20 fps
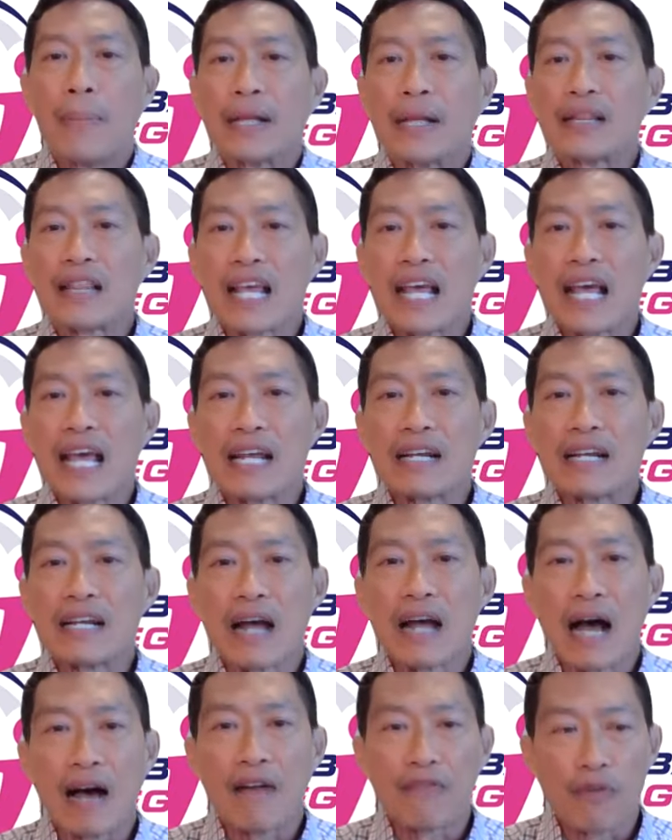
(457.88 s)
But
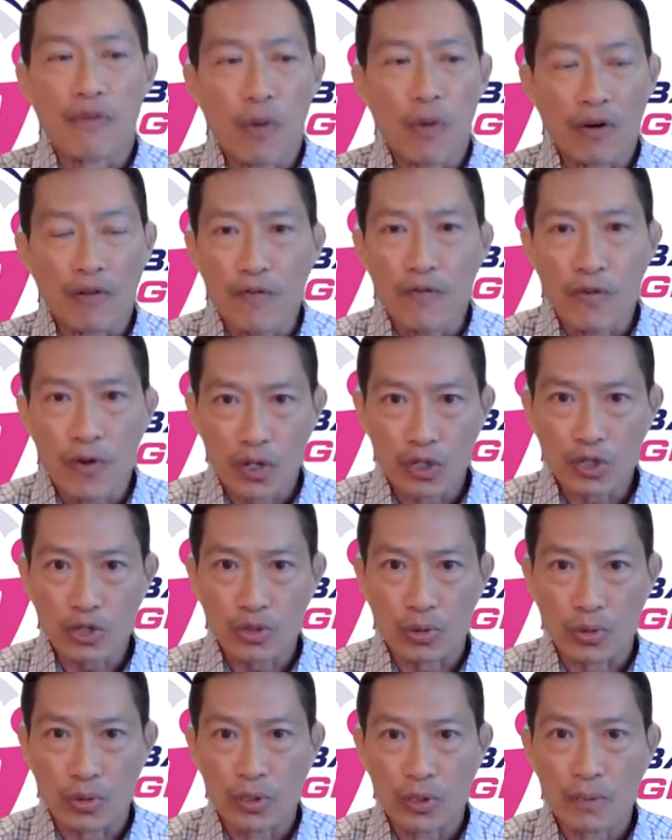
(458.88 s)
then uh, for
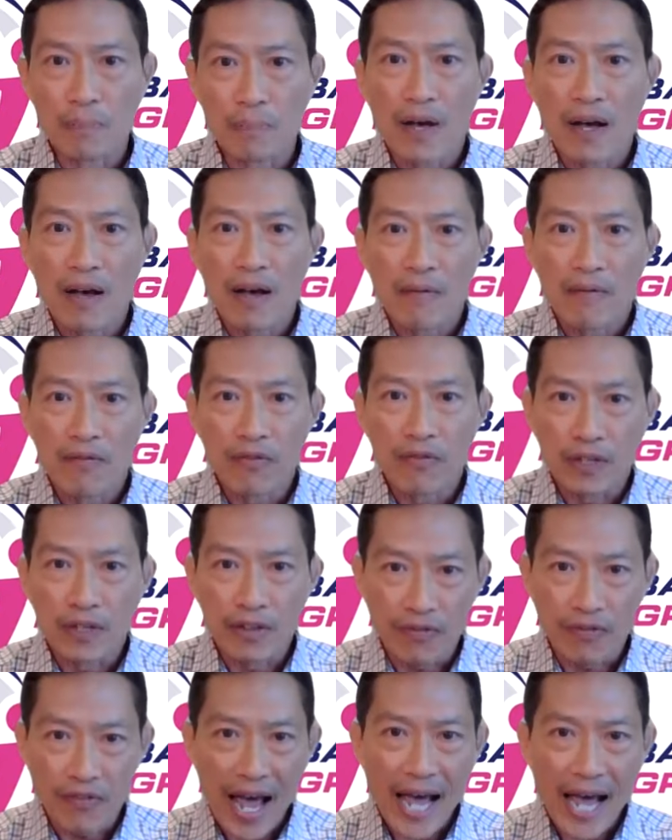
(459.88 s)
virtual, for
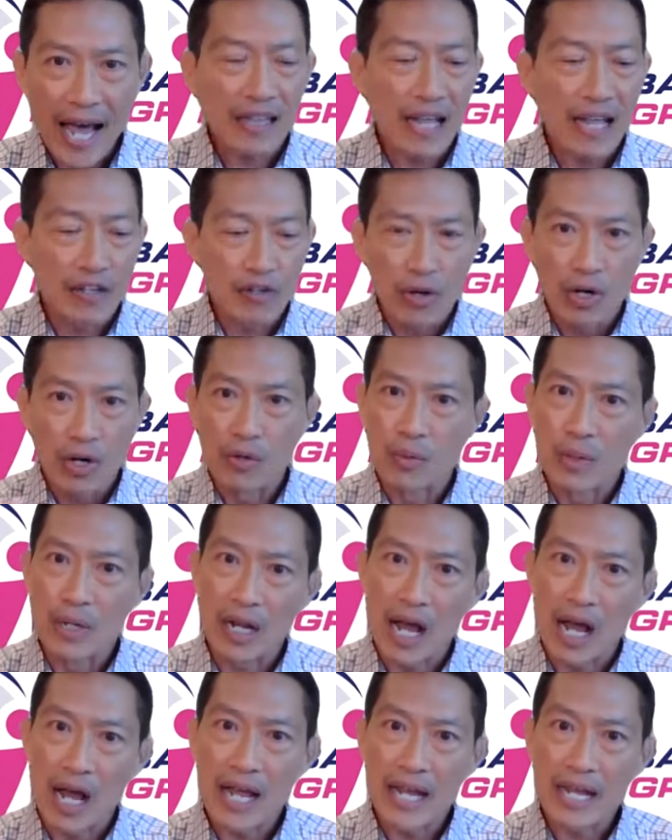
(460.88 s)
the fact that you're
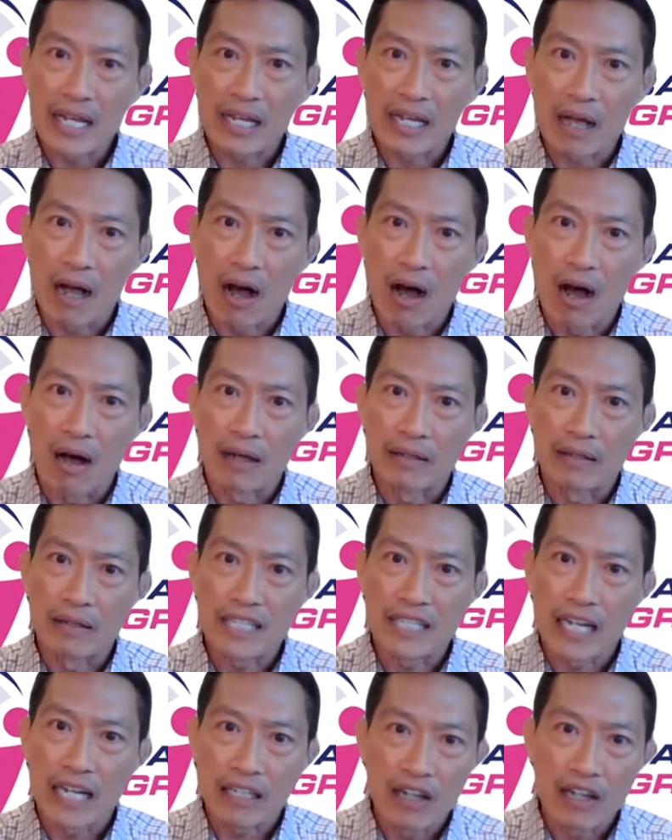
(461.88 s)
relying
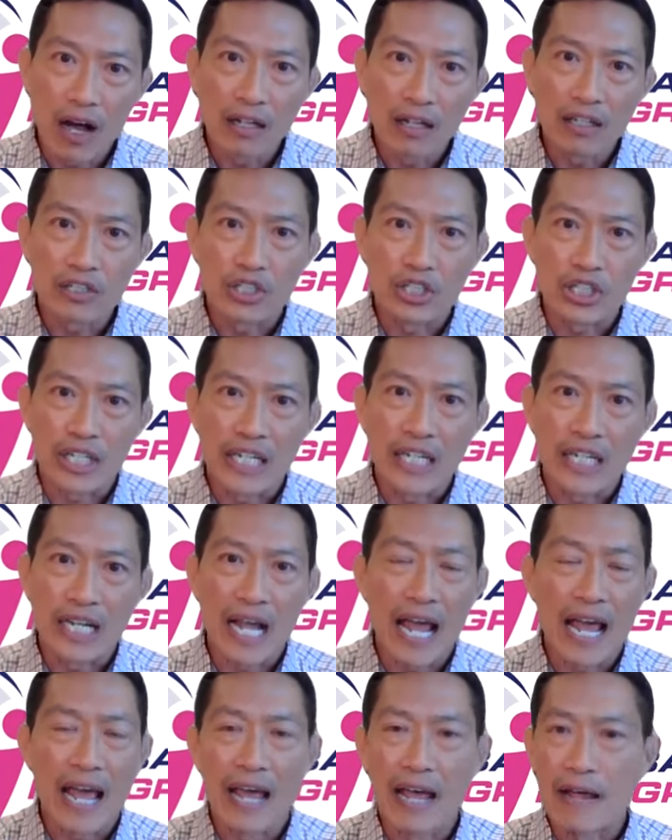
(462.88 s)
on
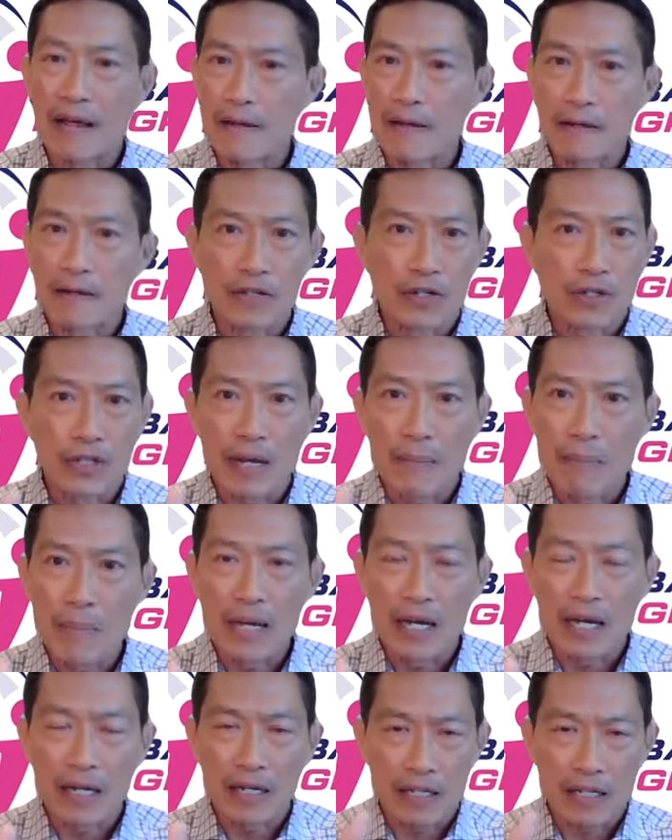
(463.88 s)
technology uh, to
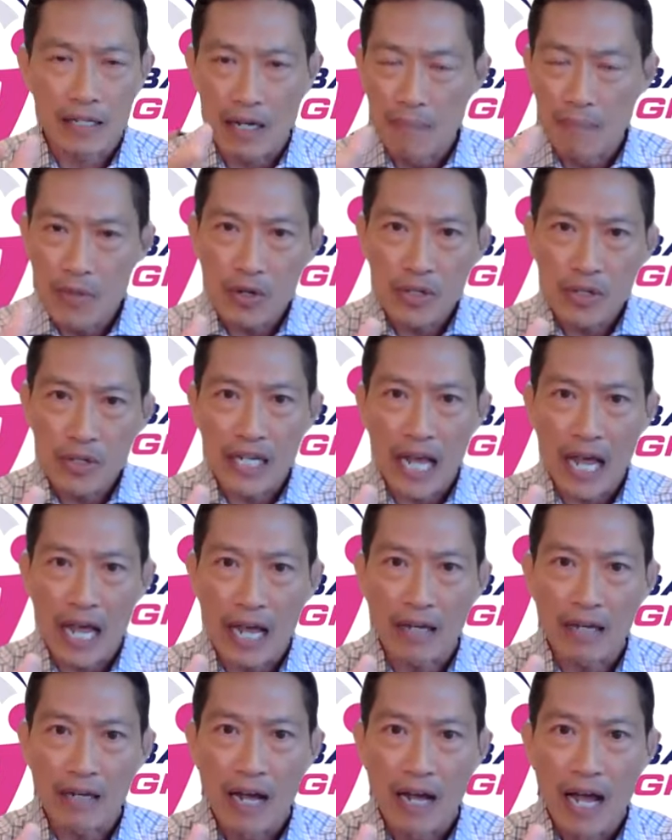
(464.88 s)
com uh,
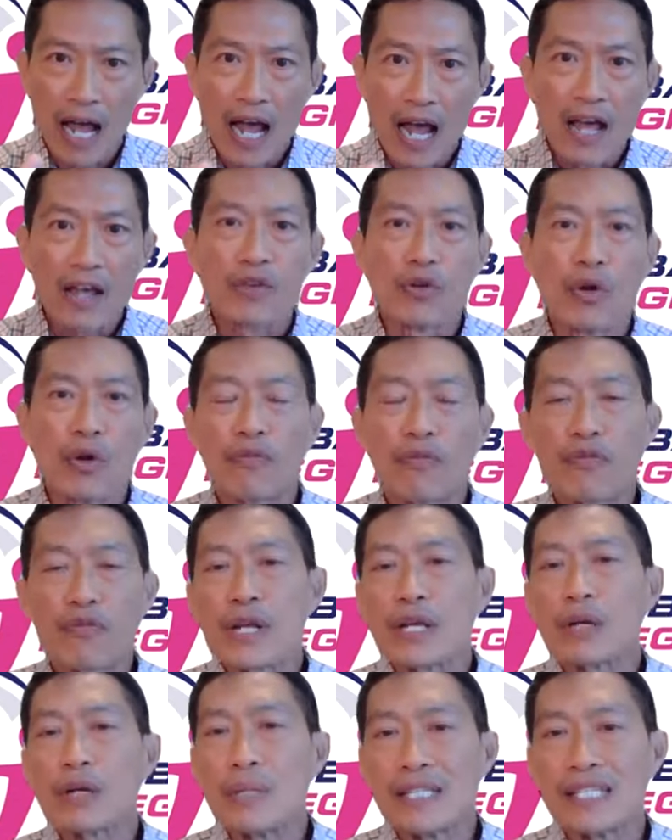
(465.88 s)
communicate, your
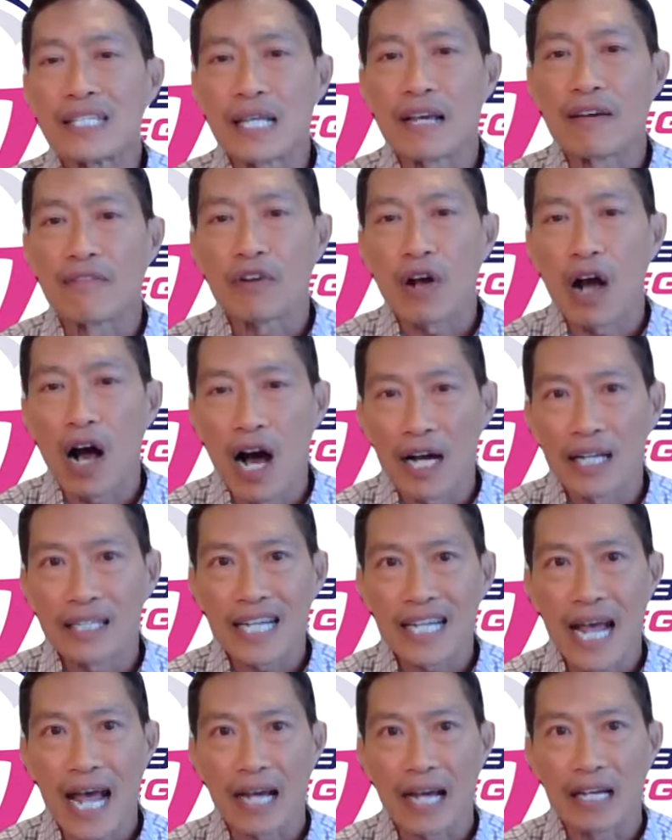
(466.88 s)
frequency of
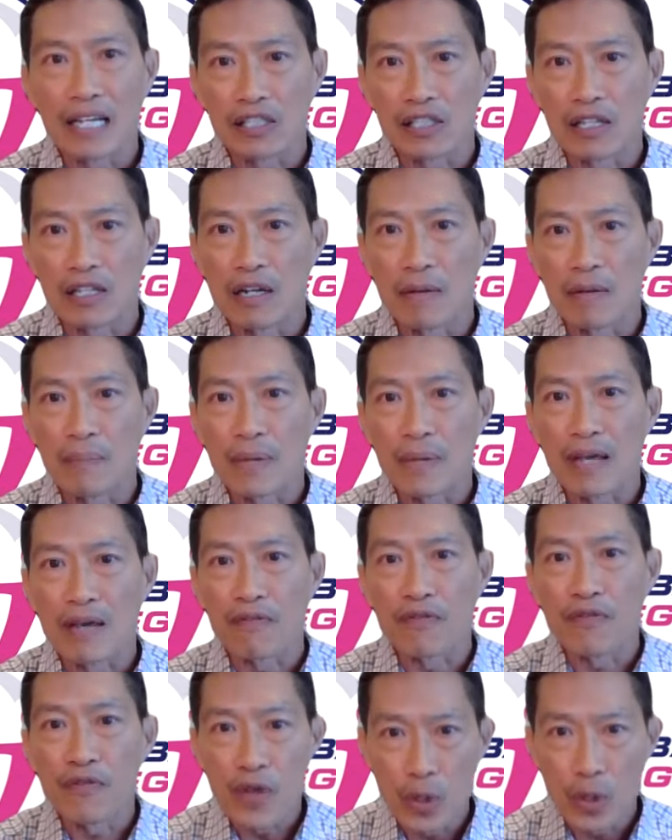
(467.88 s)
contact is going to
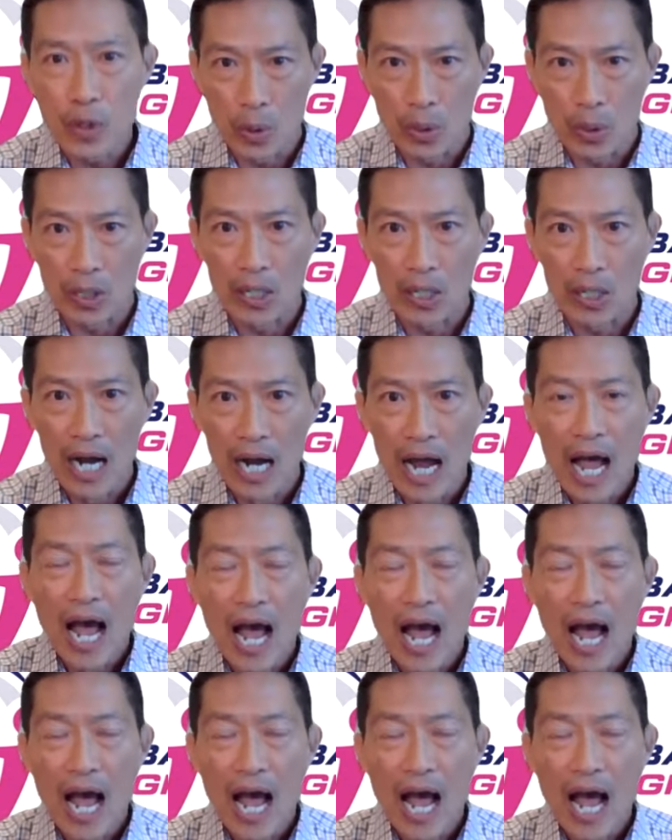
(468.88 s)
be fewer.